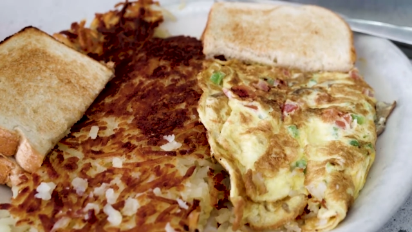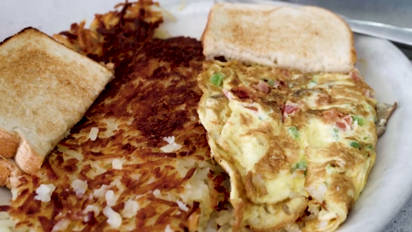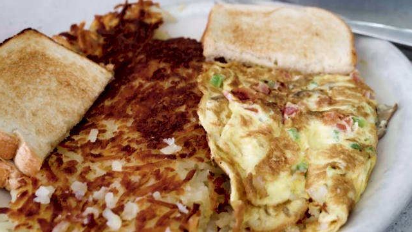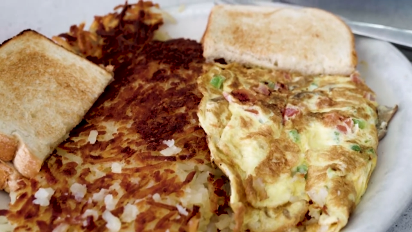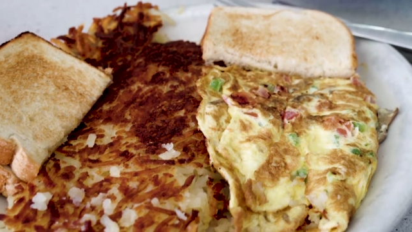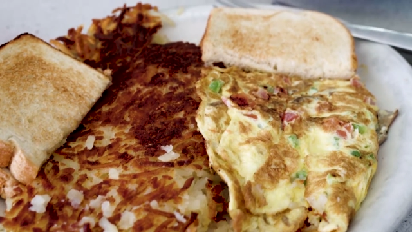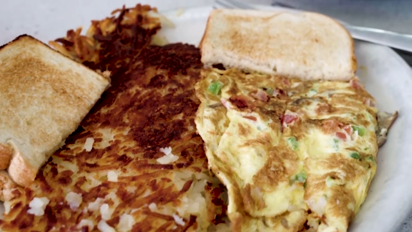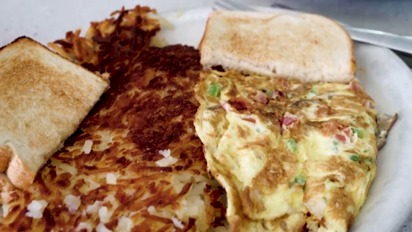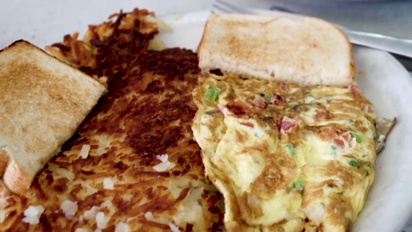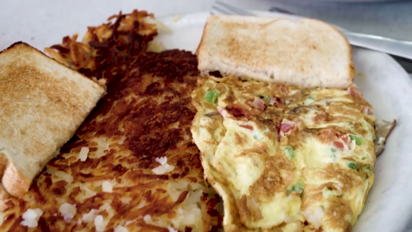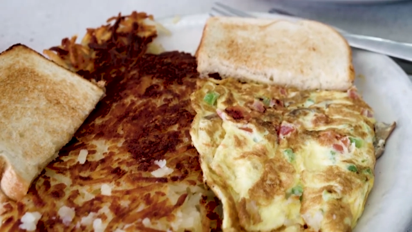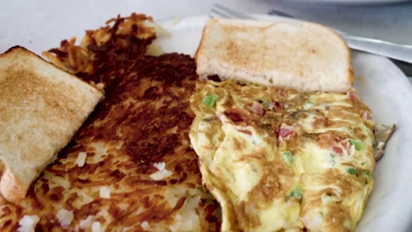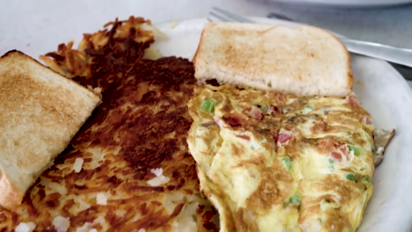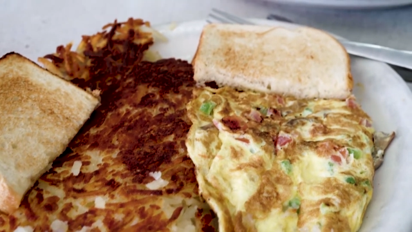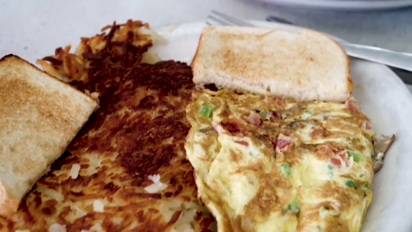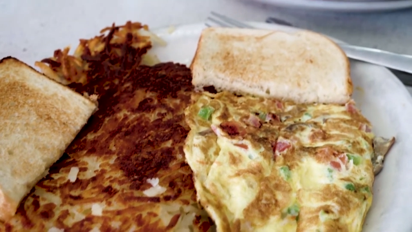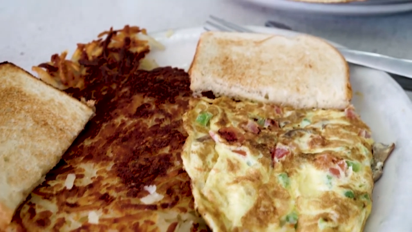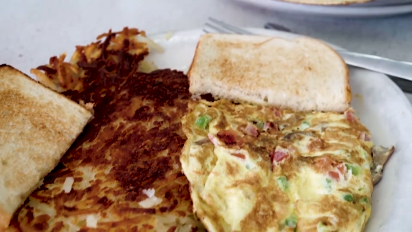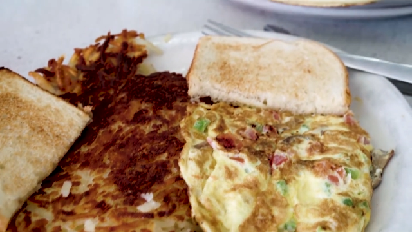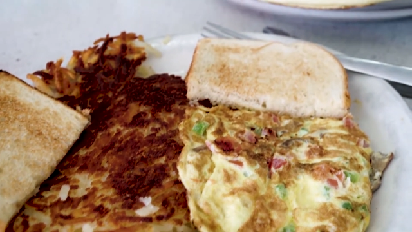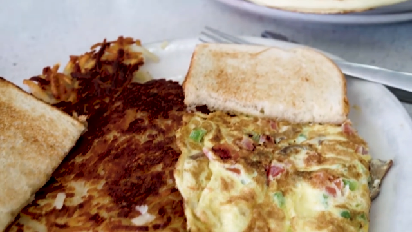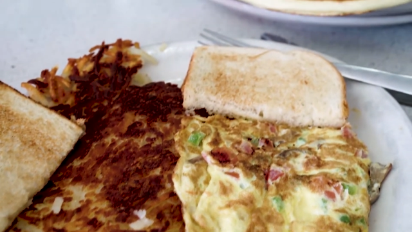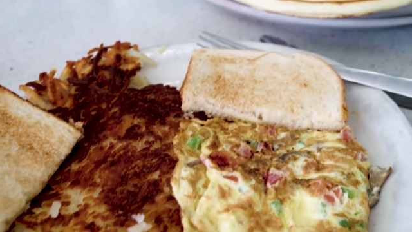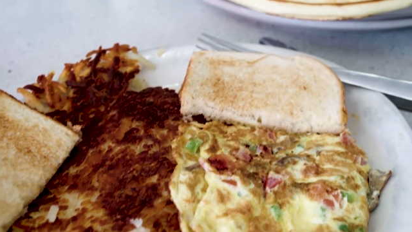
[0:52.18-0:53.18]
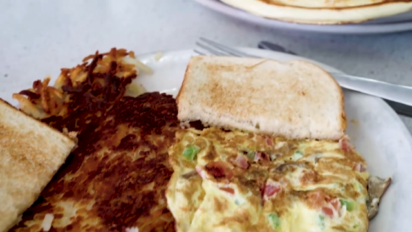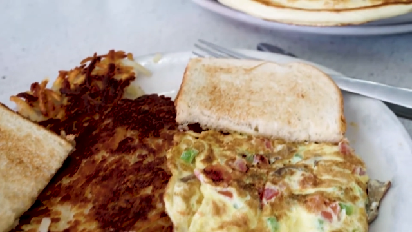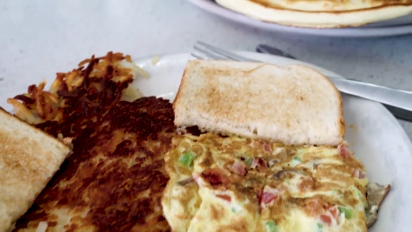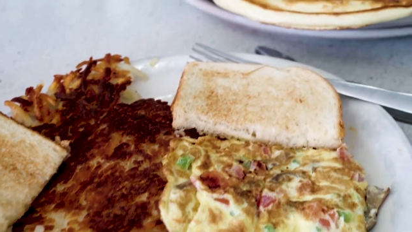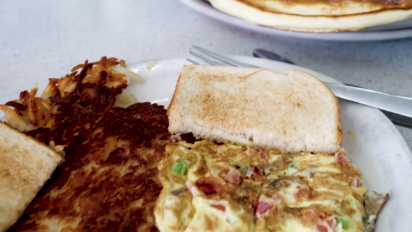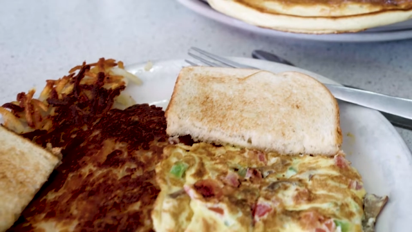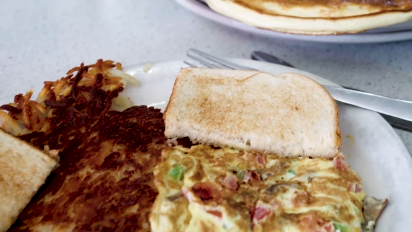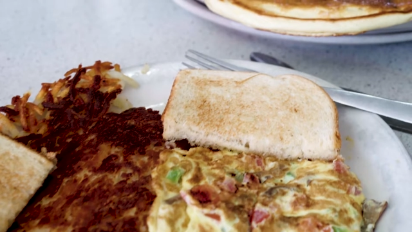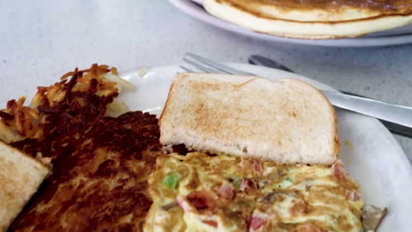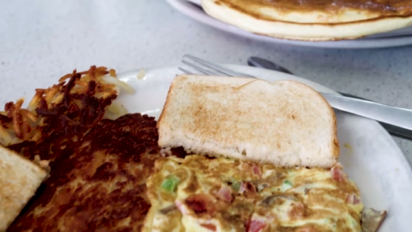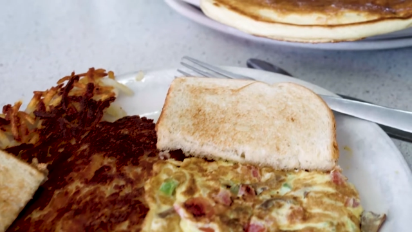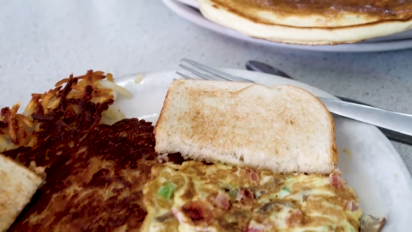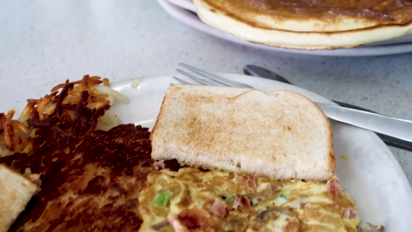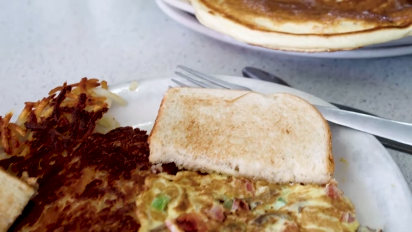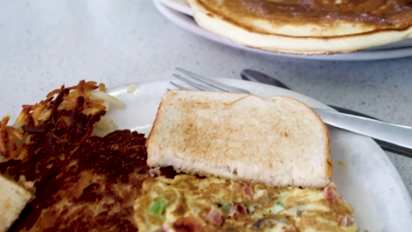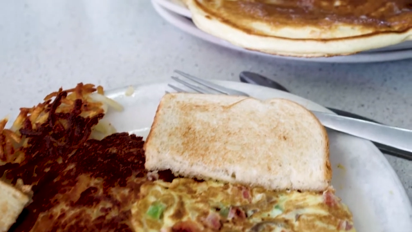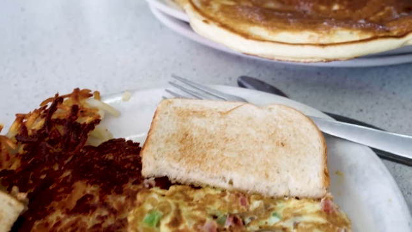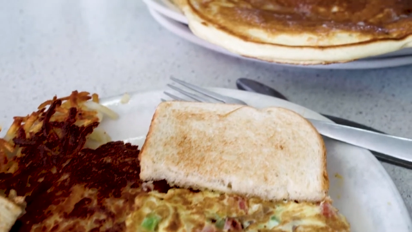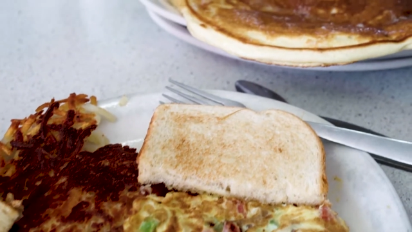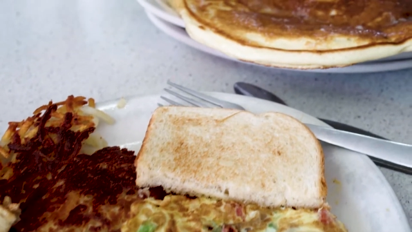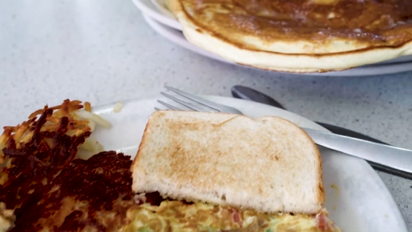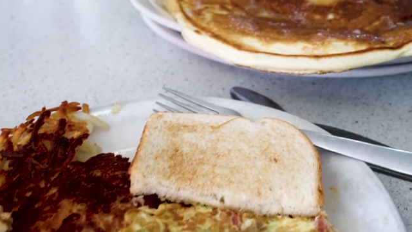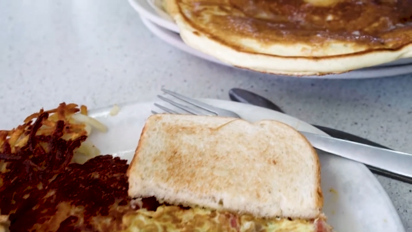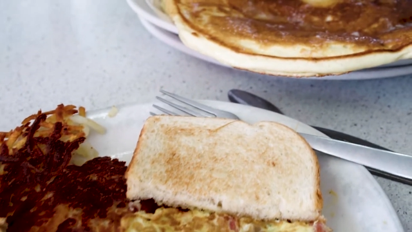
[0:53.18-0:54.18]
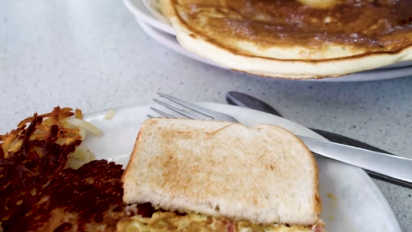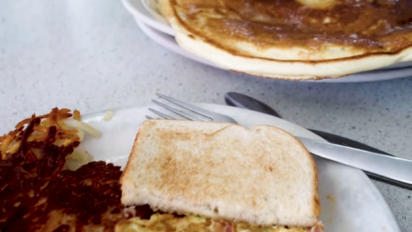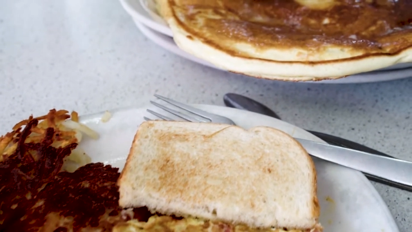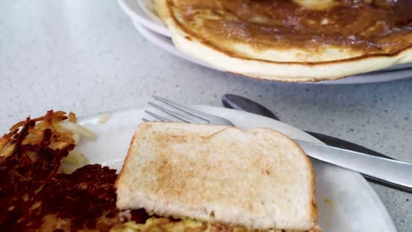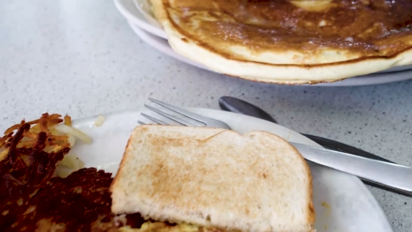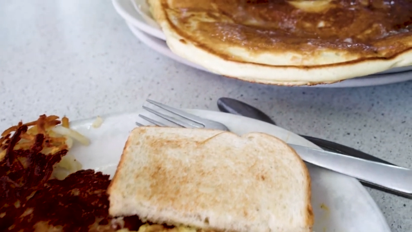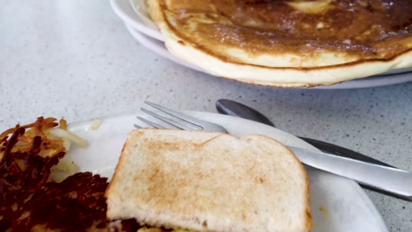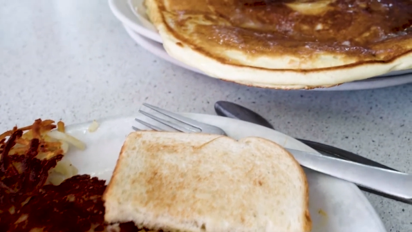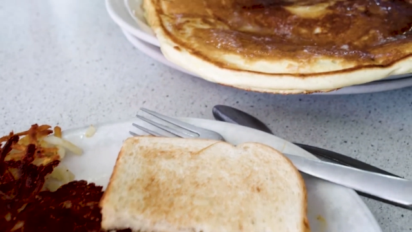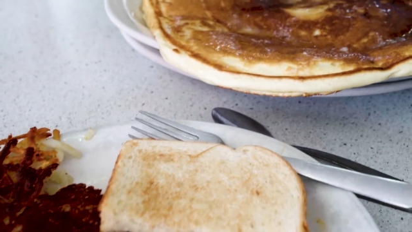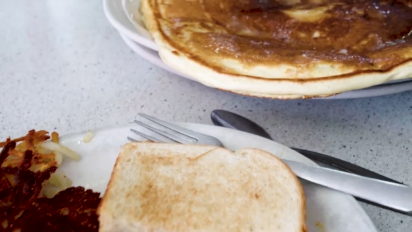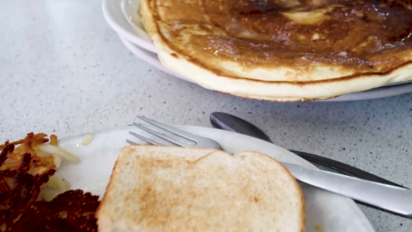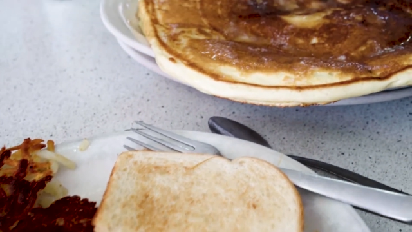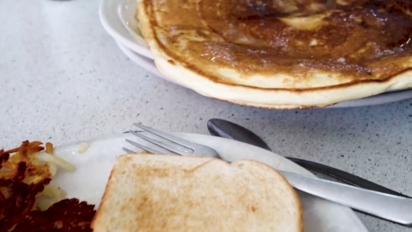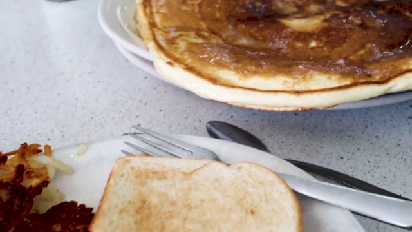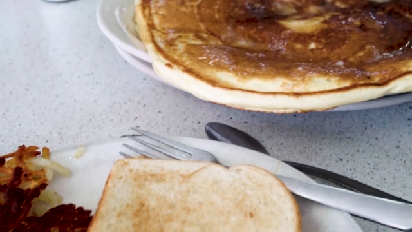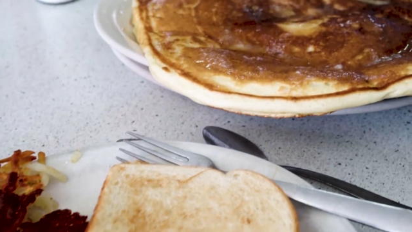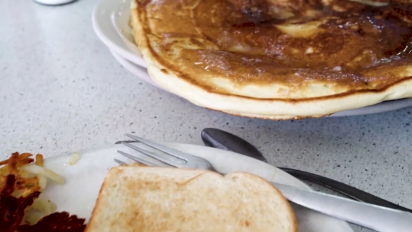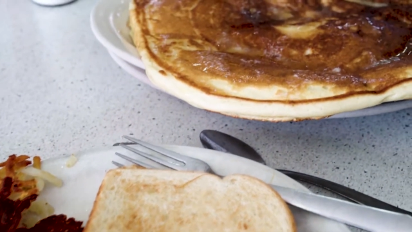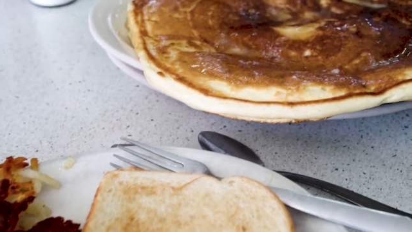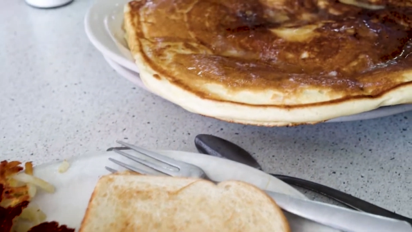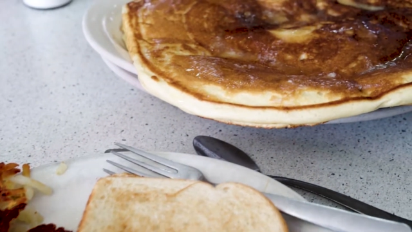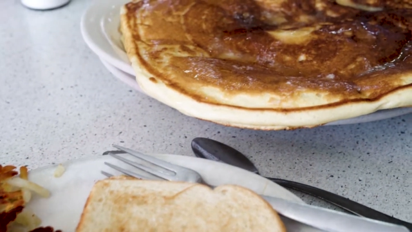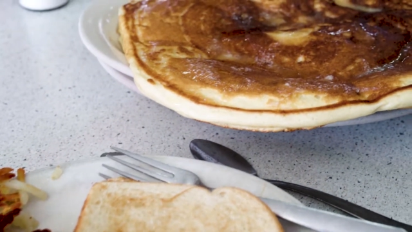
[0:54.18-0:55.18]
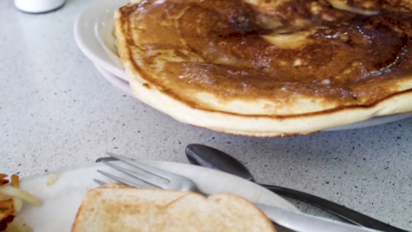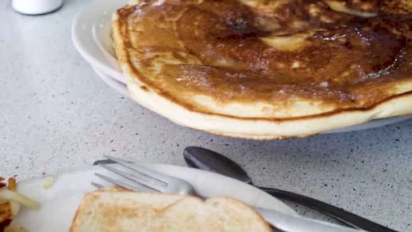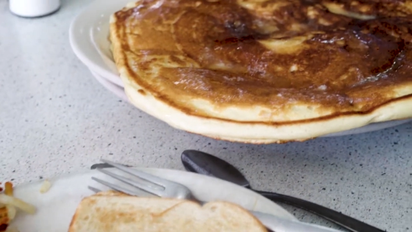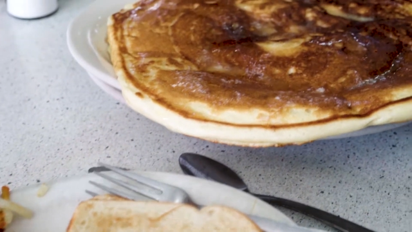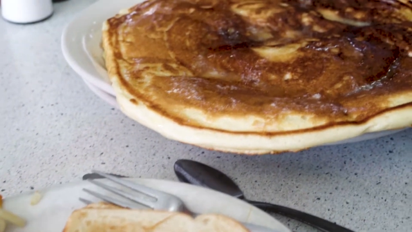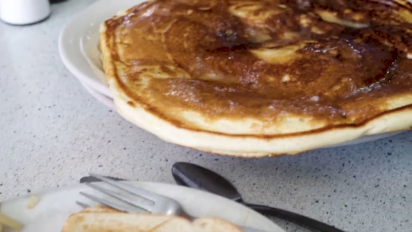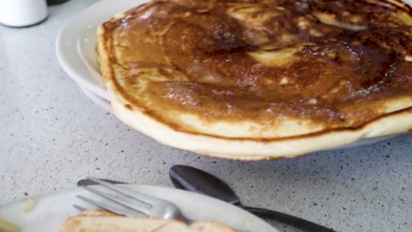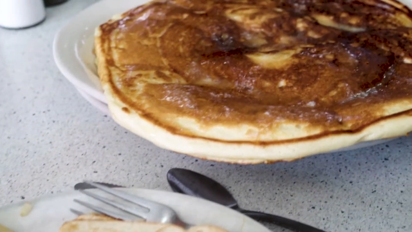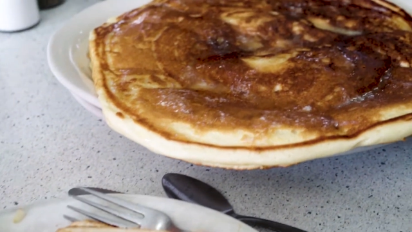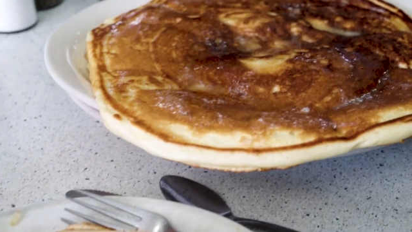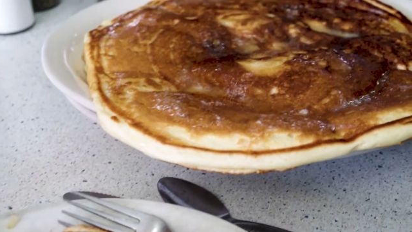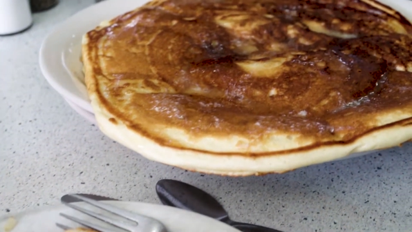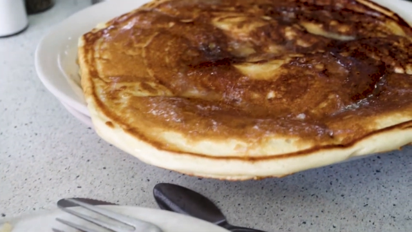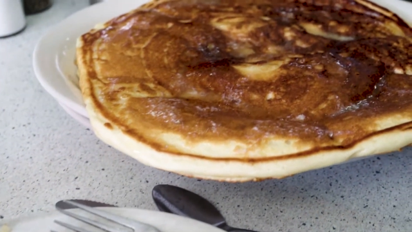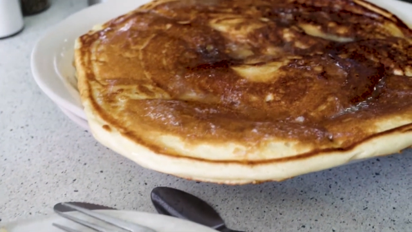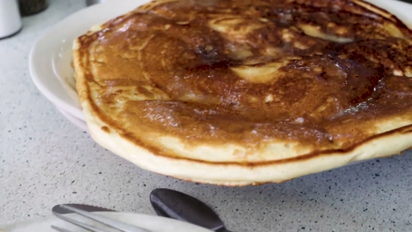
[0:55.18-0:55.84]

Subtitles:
[unreadable: no face in view]